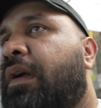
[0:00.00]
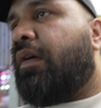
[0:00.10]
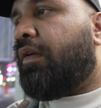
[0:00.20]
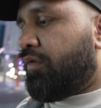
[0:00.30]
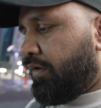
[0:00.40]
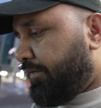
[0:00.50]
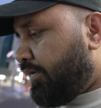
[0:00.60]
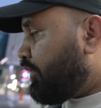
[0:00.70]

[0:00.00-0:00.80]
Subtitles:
Also, if you